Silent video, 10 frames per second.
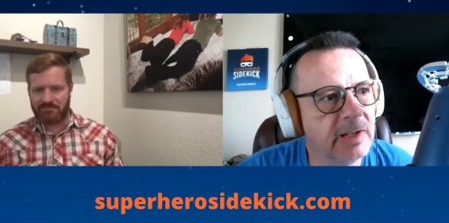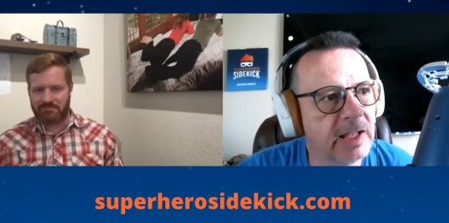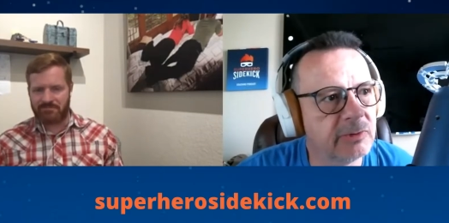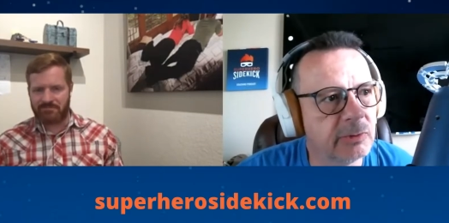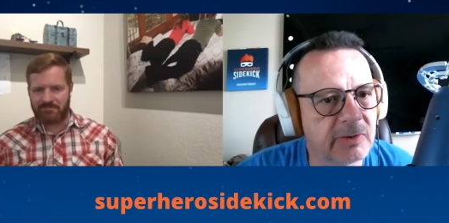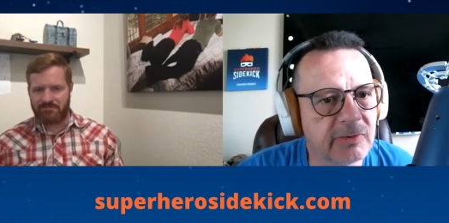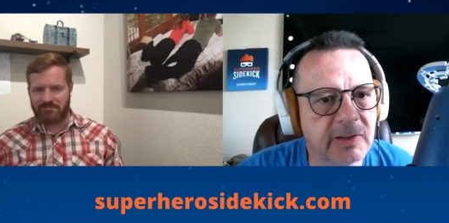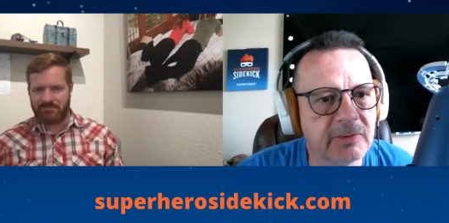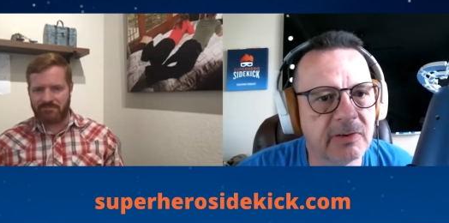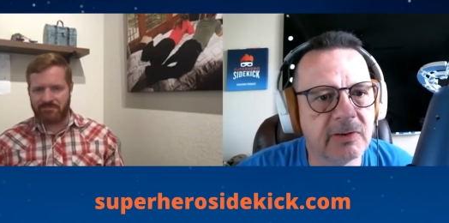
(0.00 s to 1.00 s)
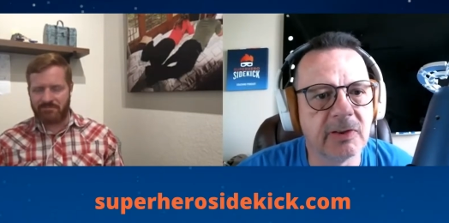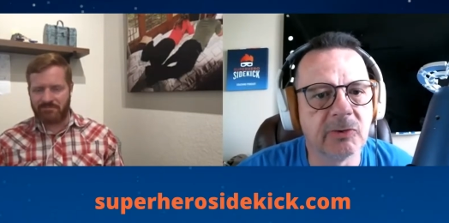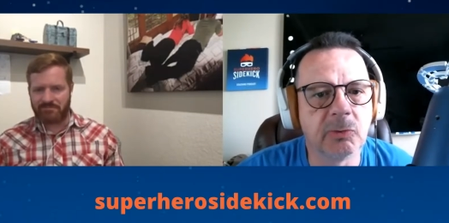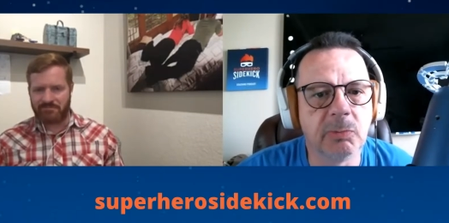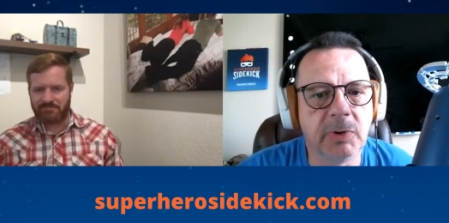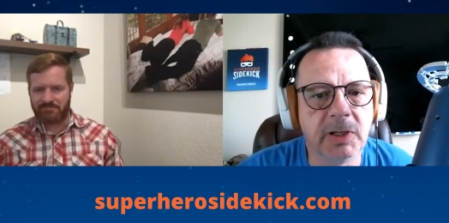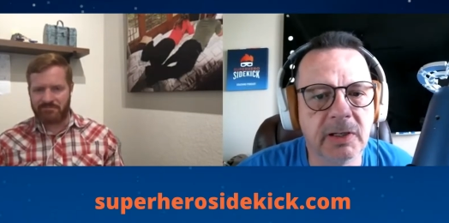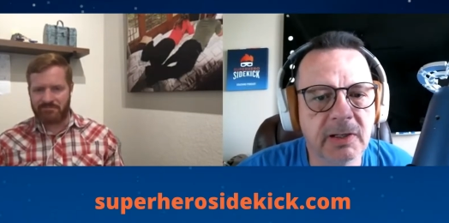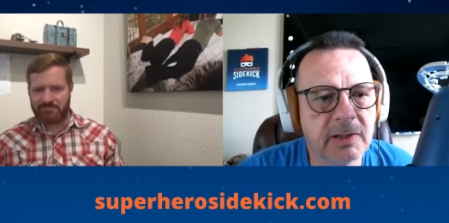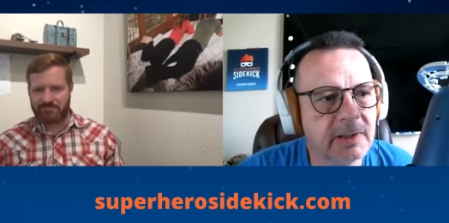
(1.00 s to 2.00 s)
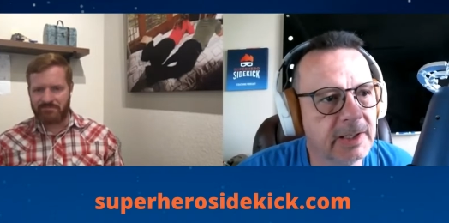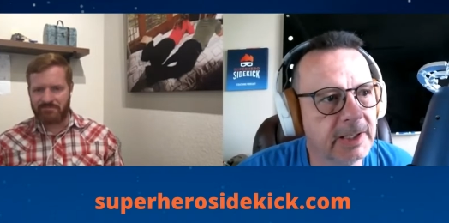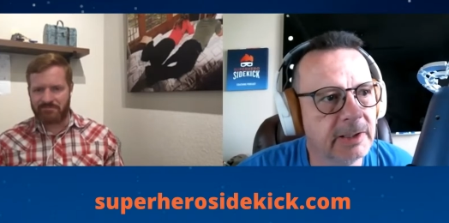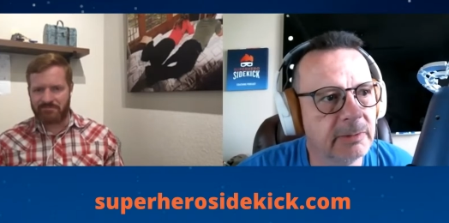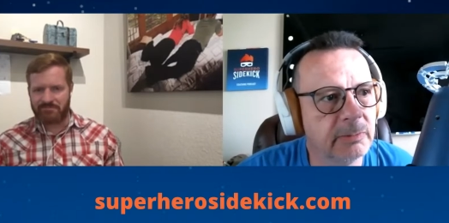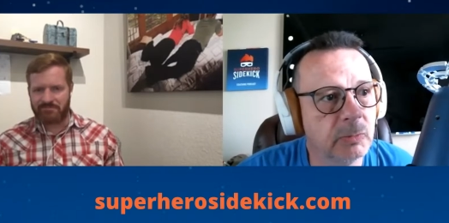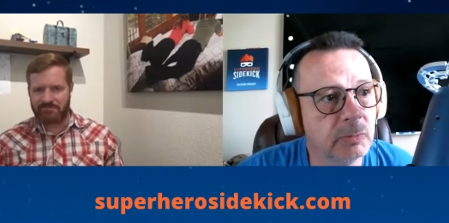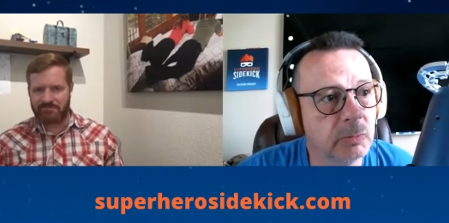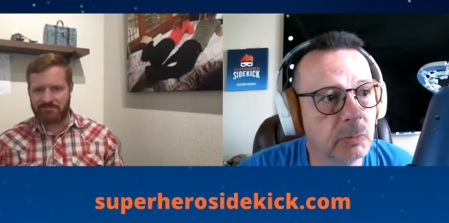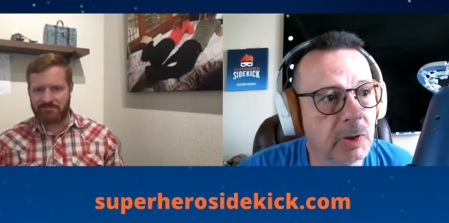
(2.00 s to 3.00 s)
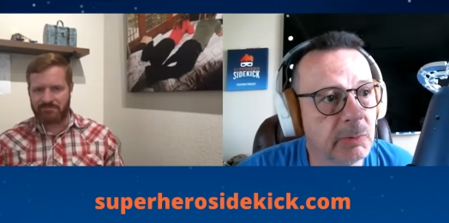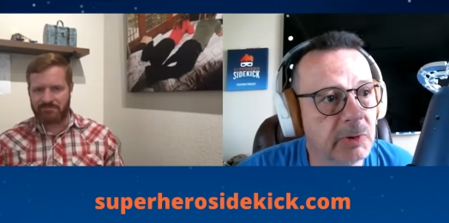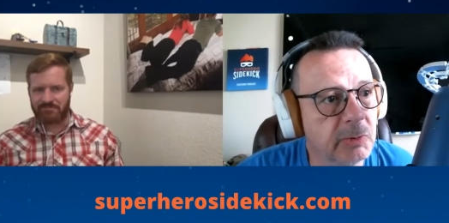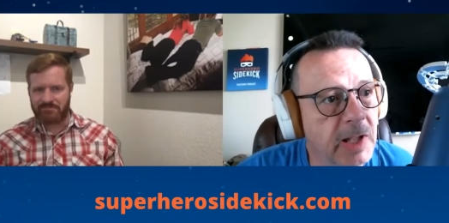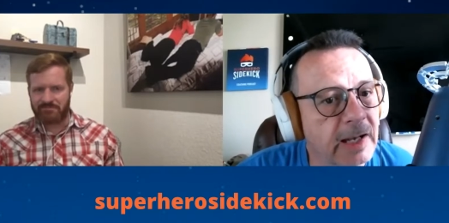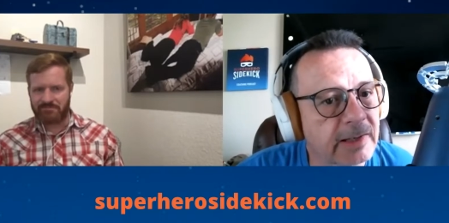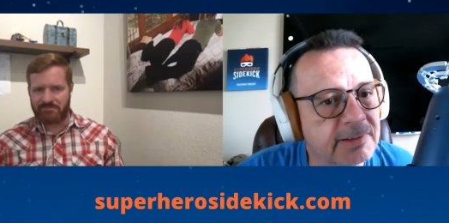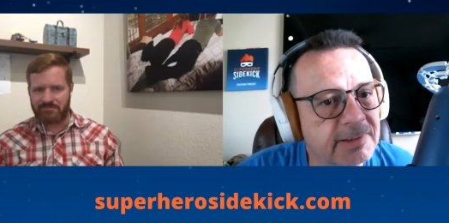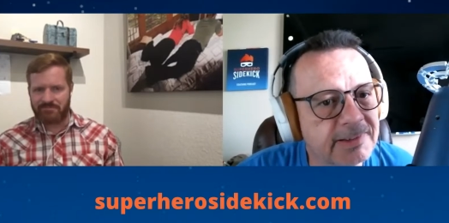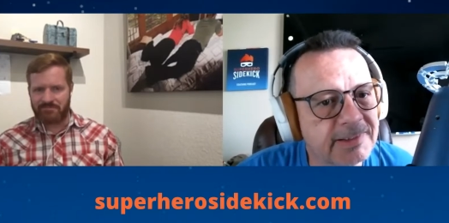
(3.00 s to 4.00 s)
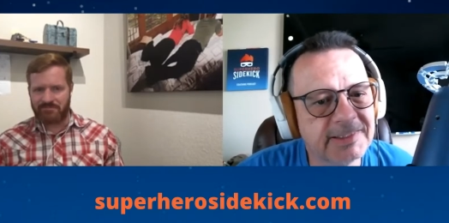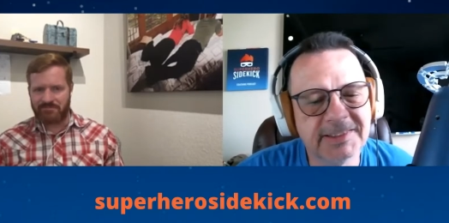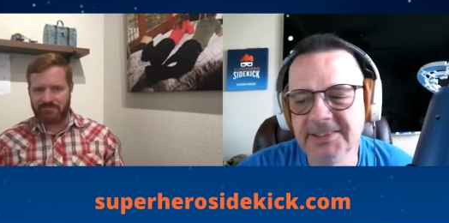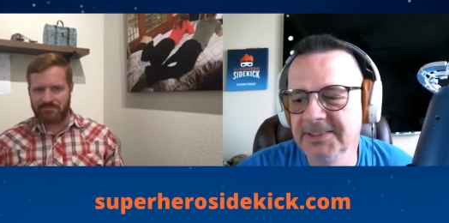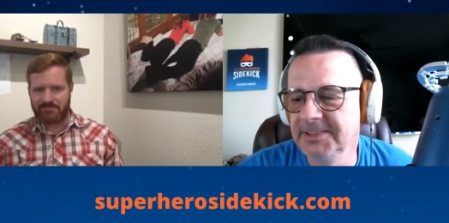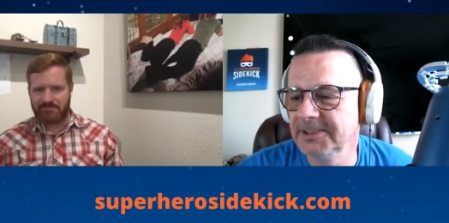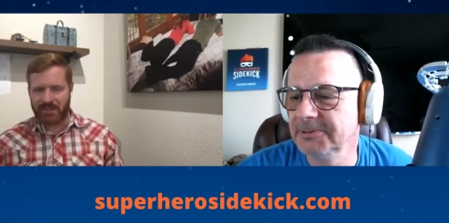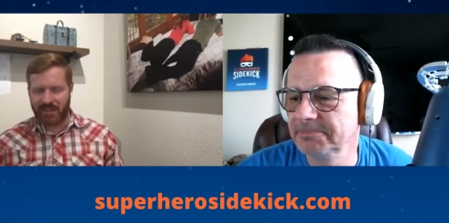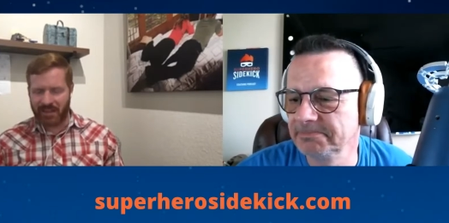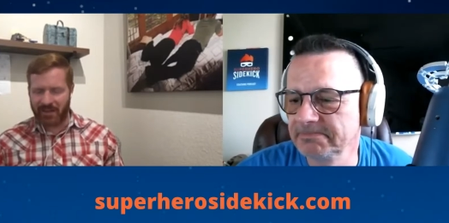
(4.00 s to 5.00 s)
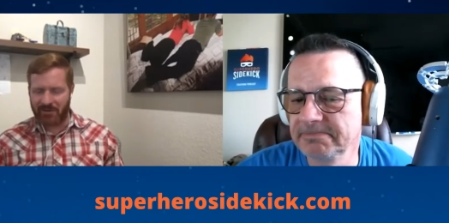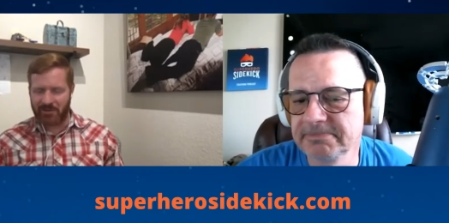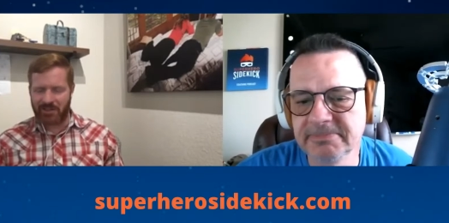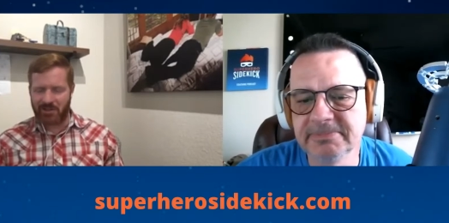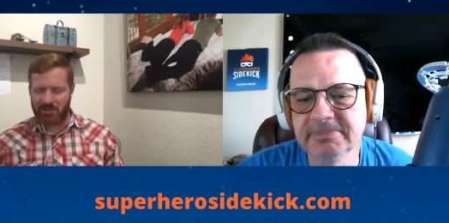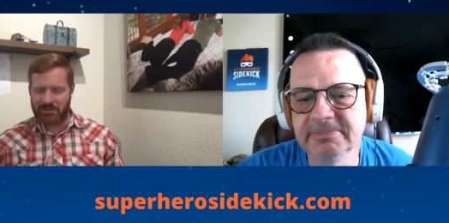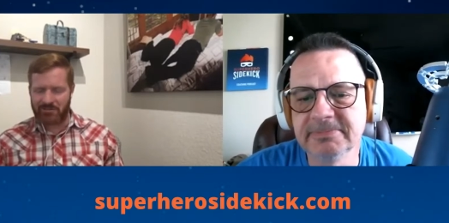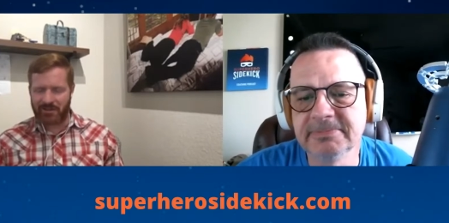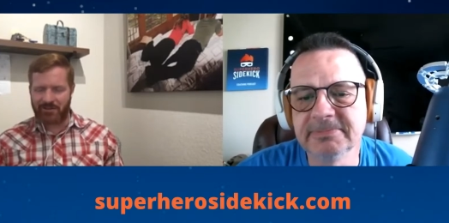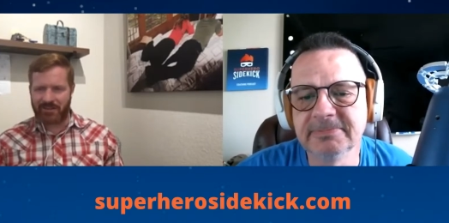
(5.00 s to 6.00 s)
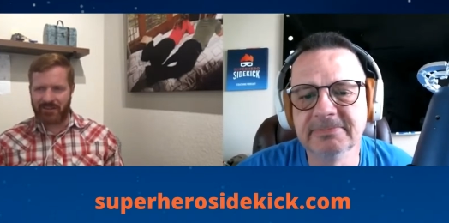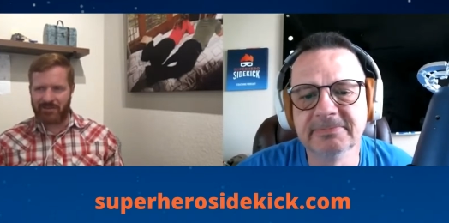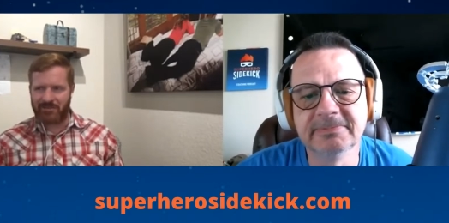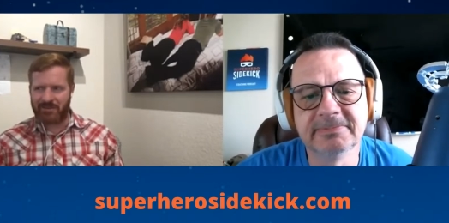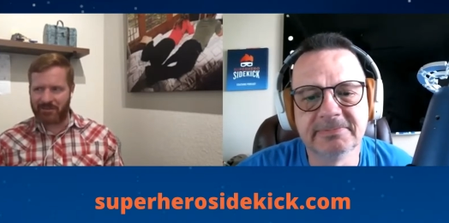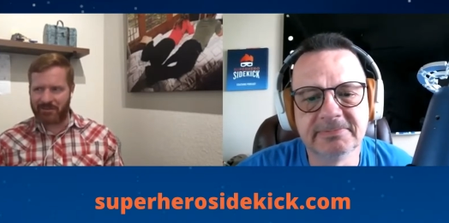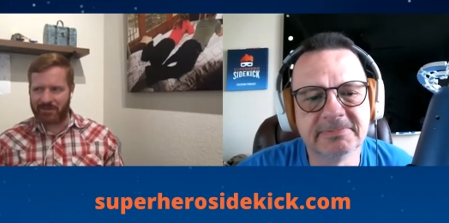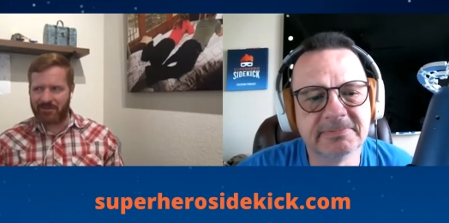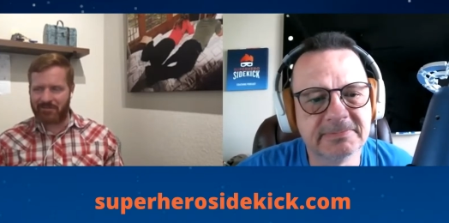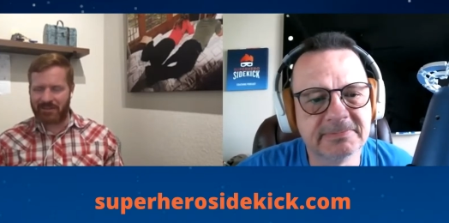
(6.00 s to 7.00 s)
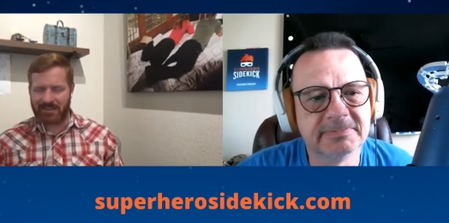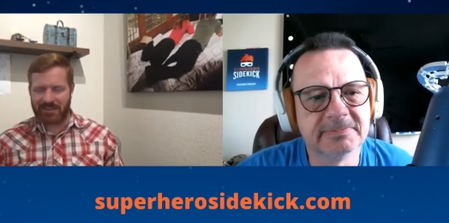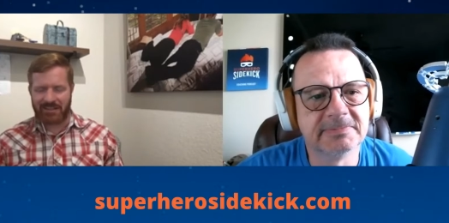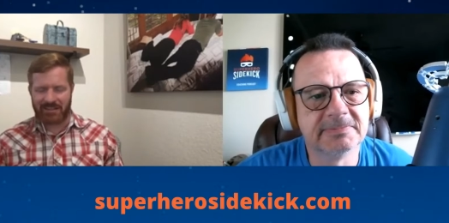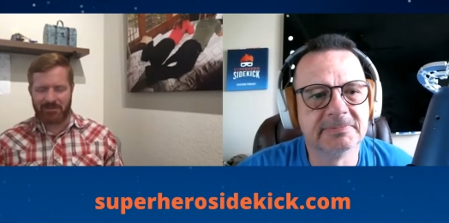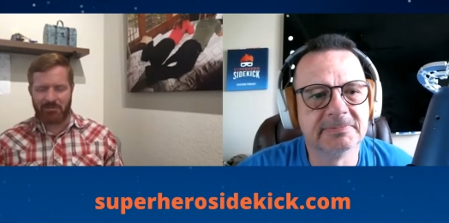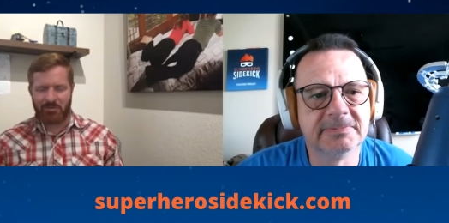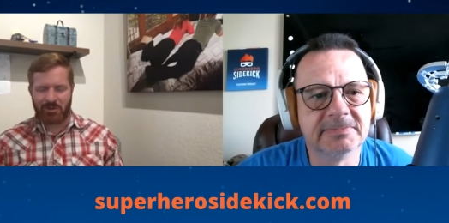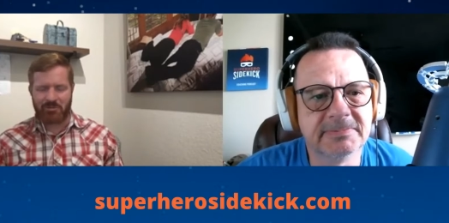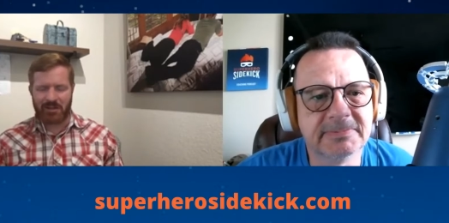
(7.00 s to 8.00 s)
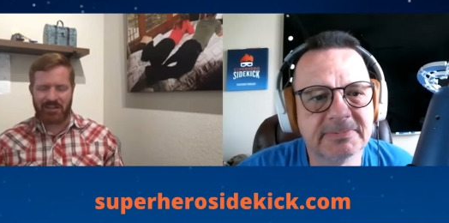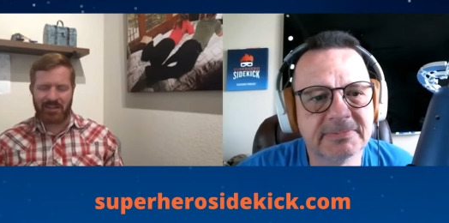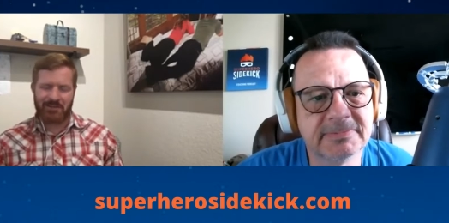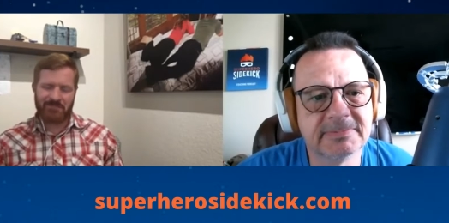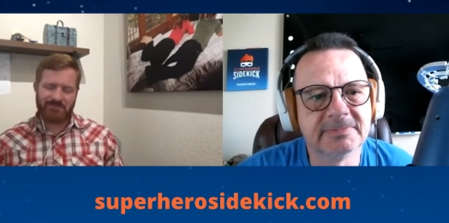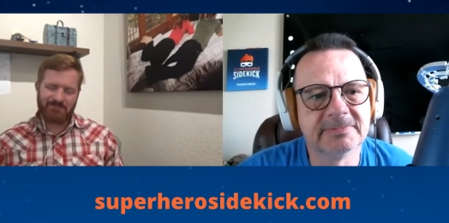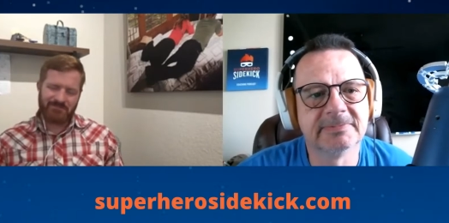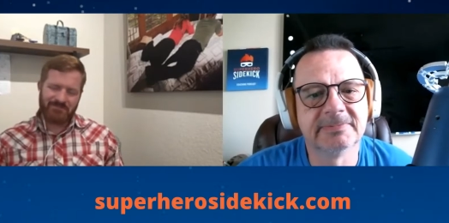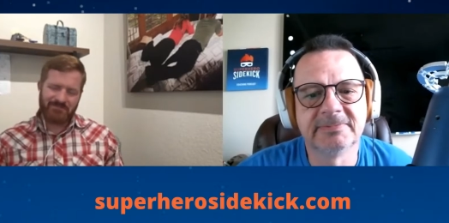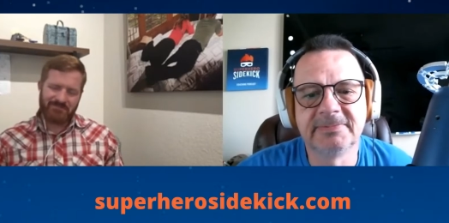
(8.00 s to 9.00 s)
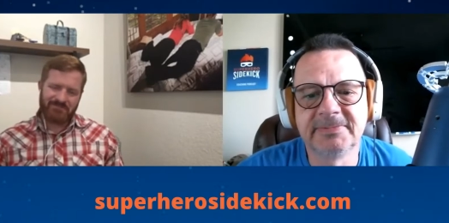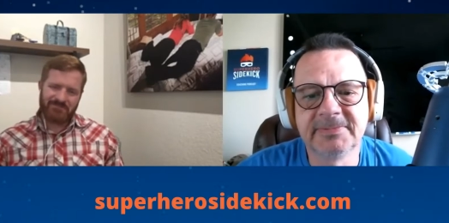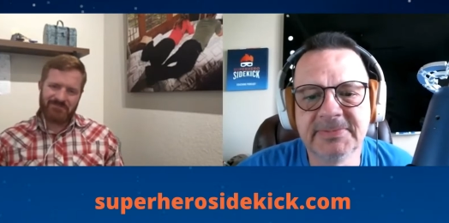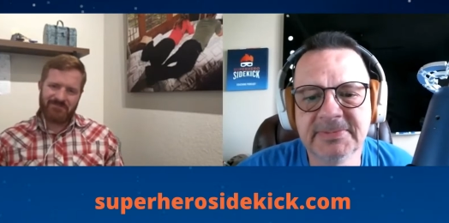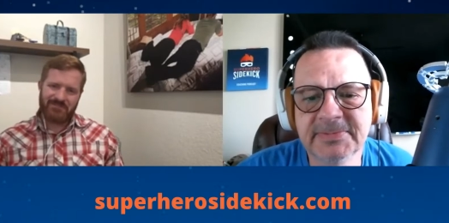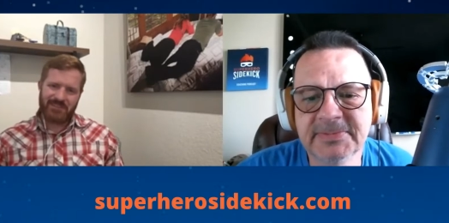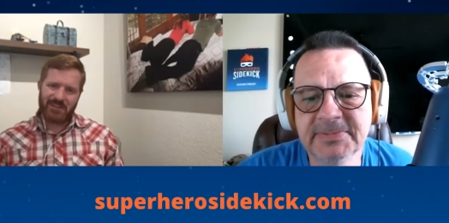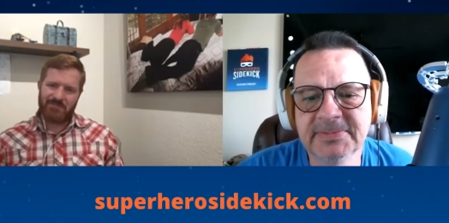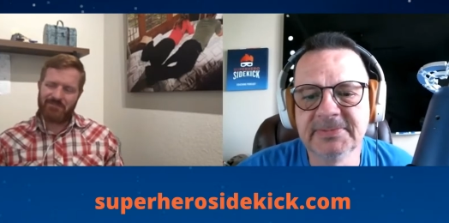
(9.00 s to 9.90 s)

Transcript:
Speaker 1: natural extension to this would be, uh, what do we do next?
Speaker 2: So yeah, how do we close them? How do we get them? Mm-hmm. How do we get them get get them to put their money down? Um,